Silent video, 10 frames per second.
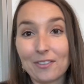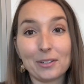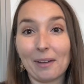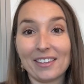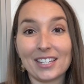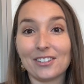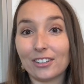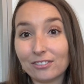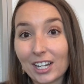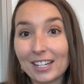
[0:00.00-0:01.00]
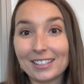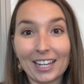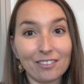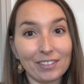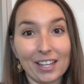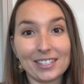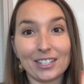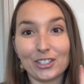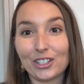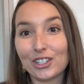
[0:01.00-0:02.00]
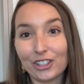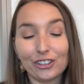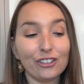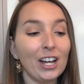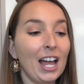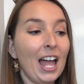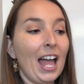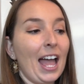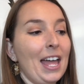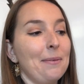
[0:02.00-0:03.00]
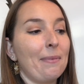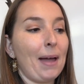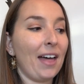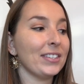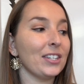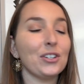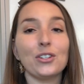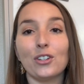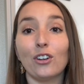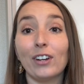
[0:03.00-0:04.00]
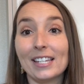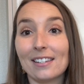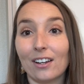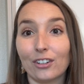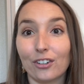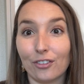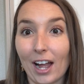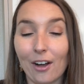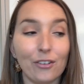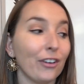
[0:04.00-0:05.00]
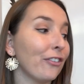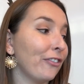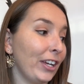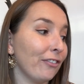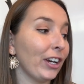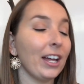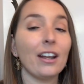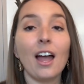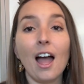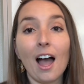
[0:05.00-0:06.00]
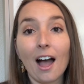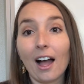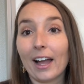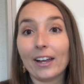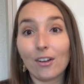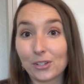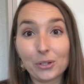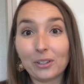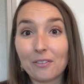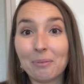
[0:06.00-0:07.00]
after Math Center 1, they have Math Center 2, and Math Center 2 is a crowd favorite. I also love